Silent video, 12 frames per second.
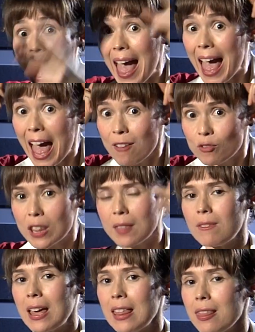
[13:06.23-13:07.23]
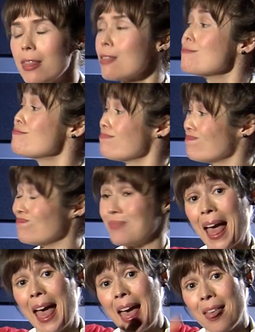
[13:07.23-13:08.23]
and then he was succeeded by
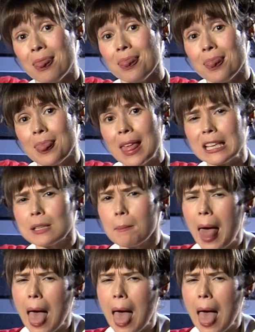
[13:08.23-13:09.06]
Henry V.